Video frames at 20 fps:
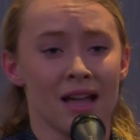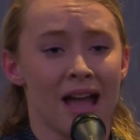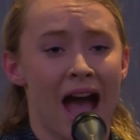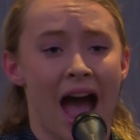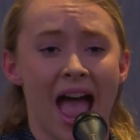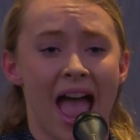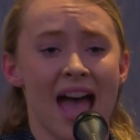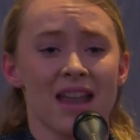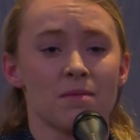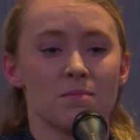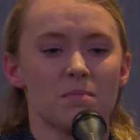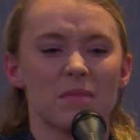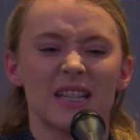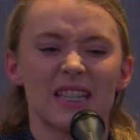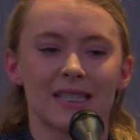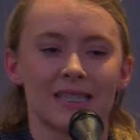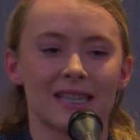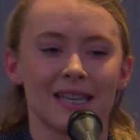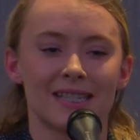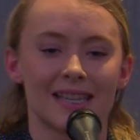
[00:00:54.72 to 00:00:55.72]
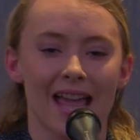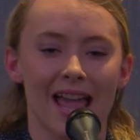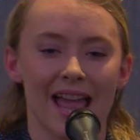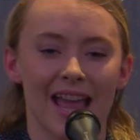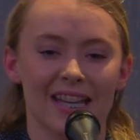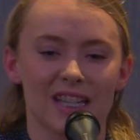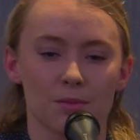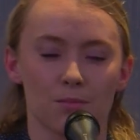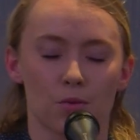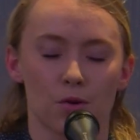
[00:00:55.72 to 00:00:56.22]
I hadn't missed a
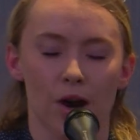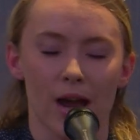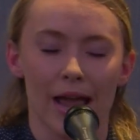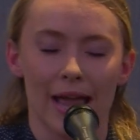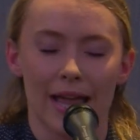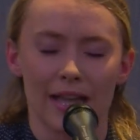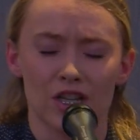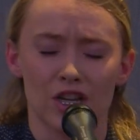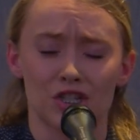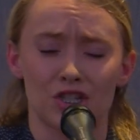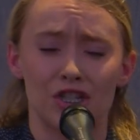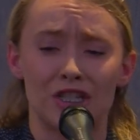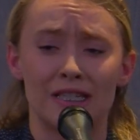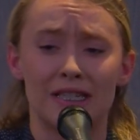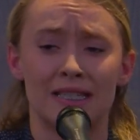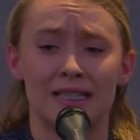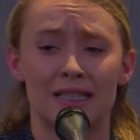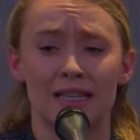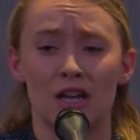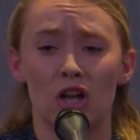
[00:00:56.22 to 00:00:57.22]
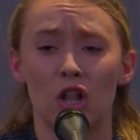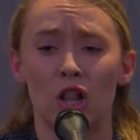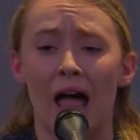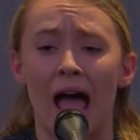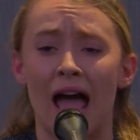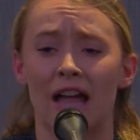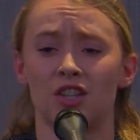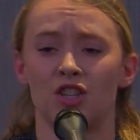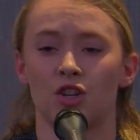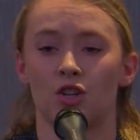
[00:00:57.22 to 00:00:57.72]
day to pray, and yet she still
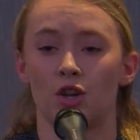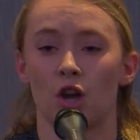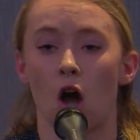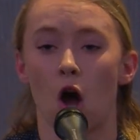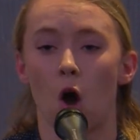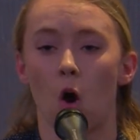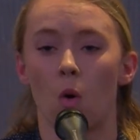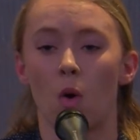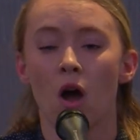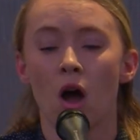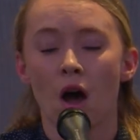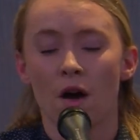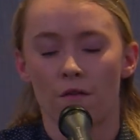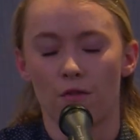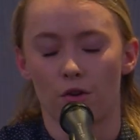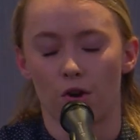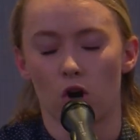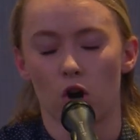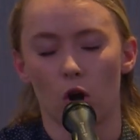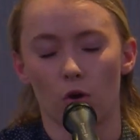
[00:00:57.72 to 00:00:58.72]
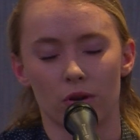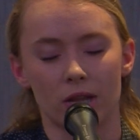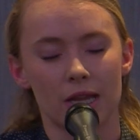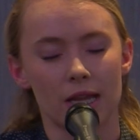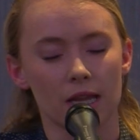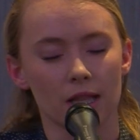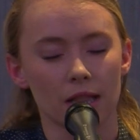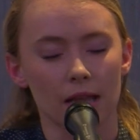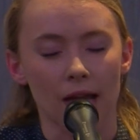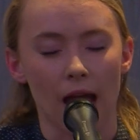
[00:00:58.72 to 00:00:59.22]
had to go for her own
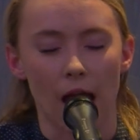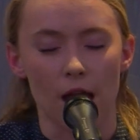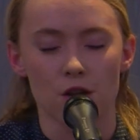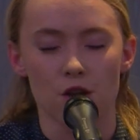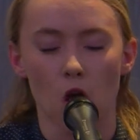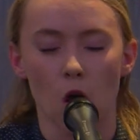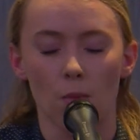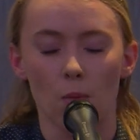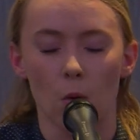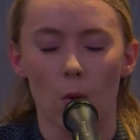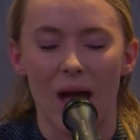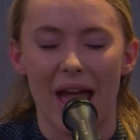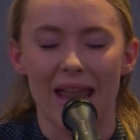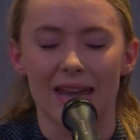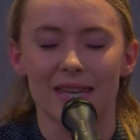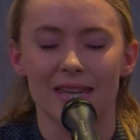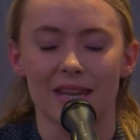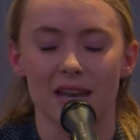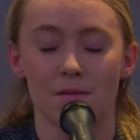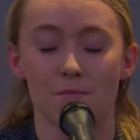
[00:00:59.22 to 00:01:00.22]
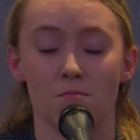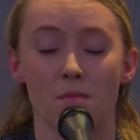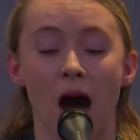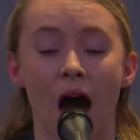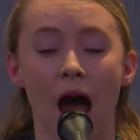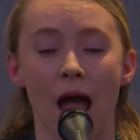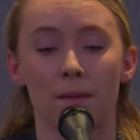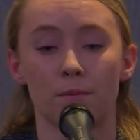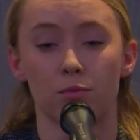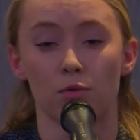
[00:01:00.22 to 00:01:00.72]
healing. I know, but what ended in
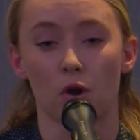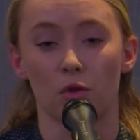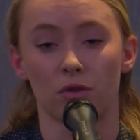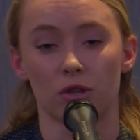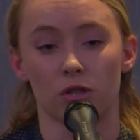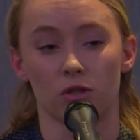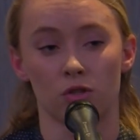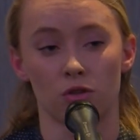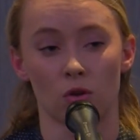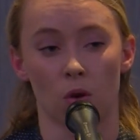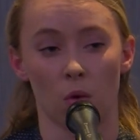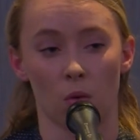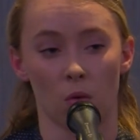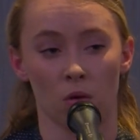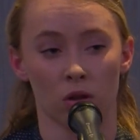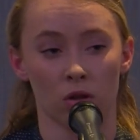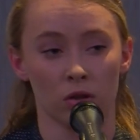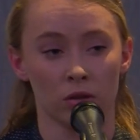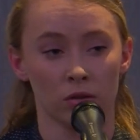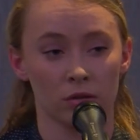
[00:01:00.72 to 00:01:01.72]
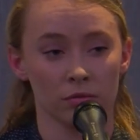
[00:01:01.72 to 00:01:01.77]
my broken soul.